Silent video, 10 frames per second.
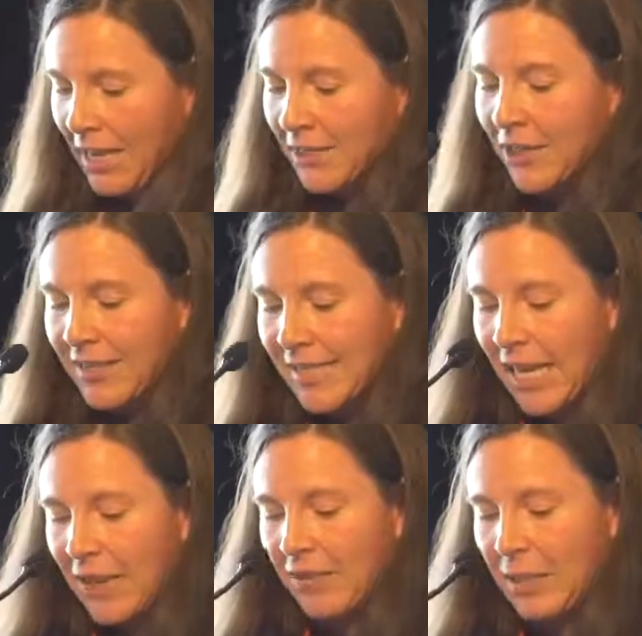So the
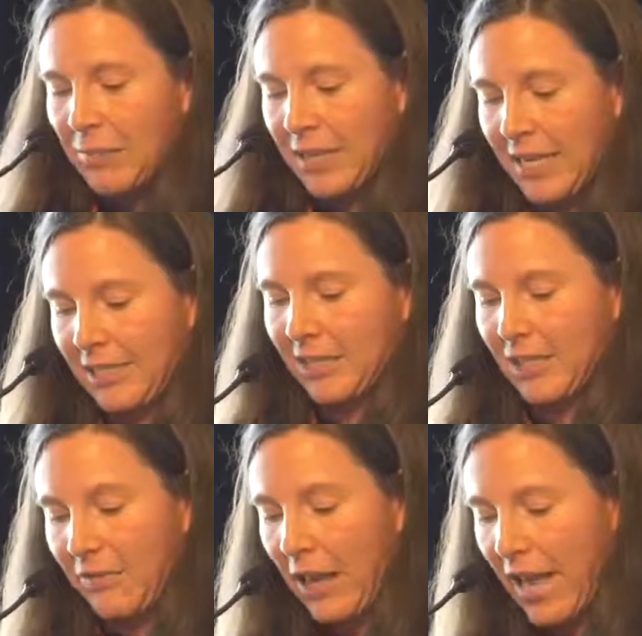safety
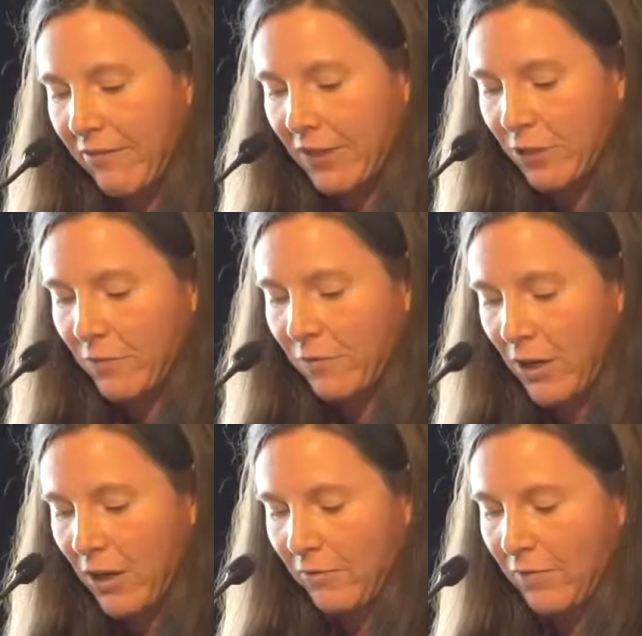implications of having to
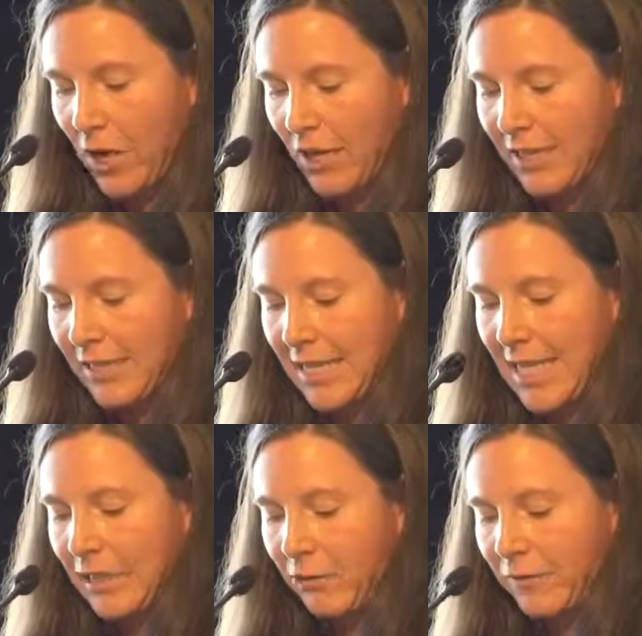fight fires in
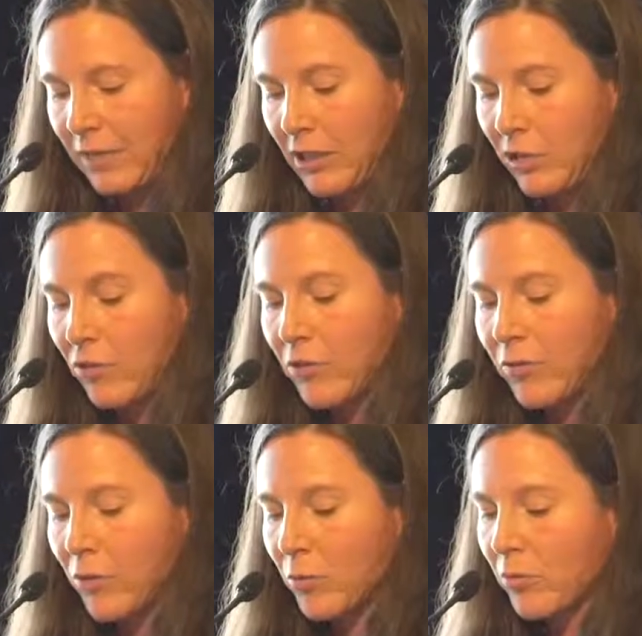ill-fitting
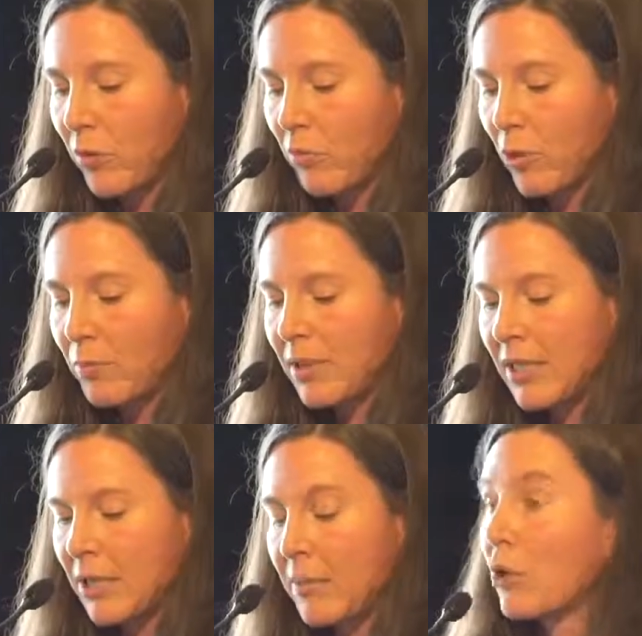uniforms, what one
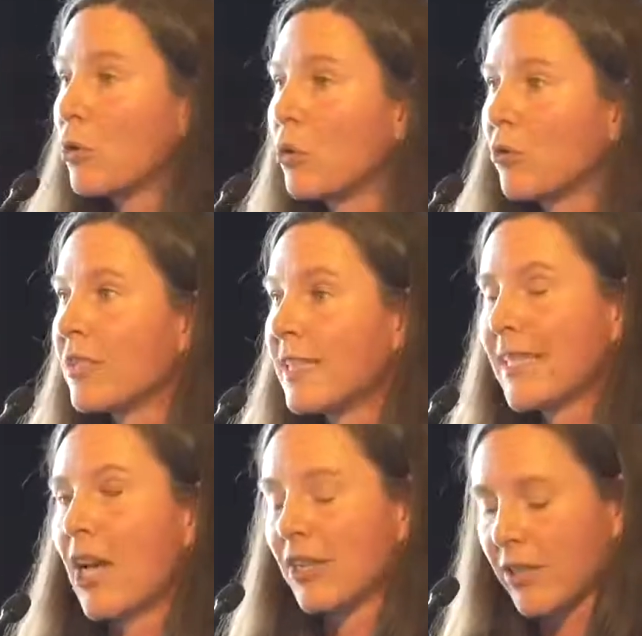participant calls the
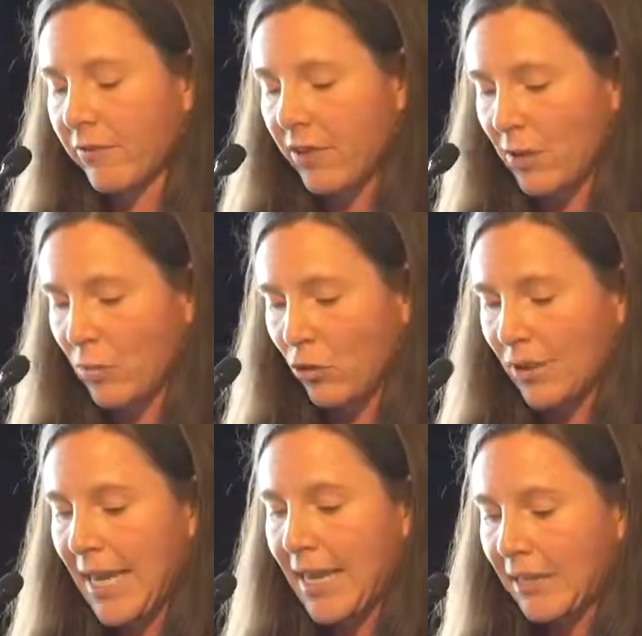size of a
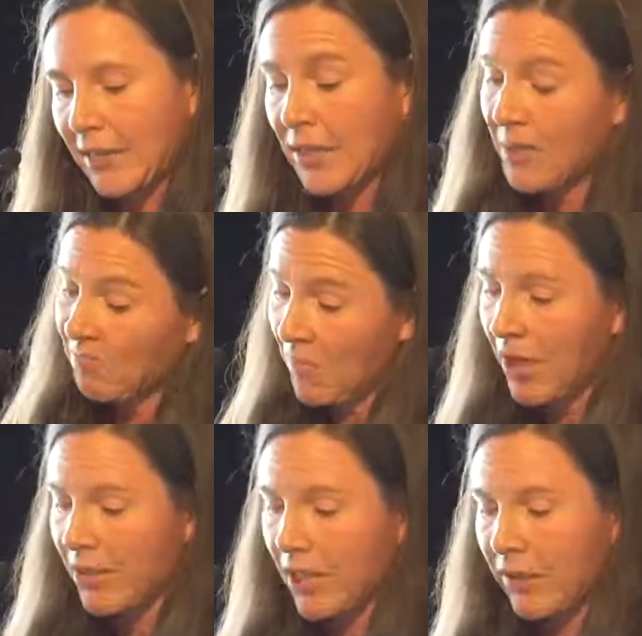small tent,
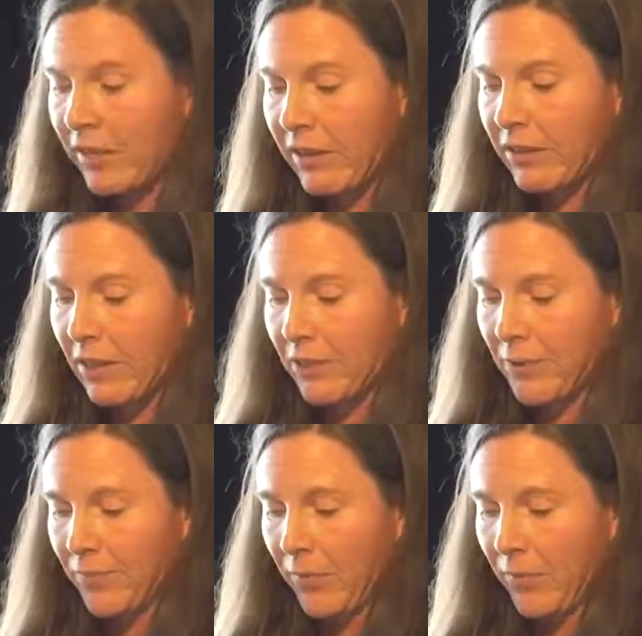are self-evident.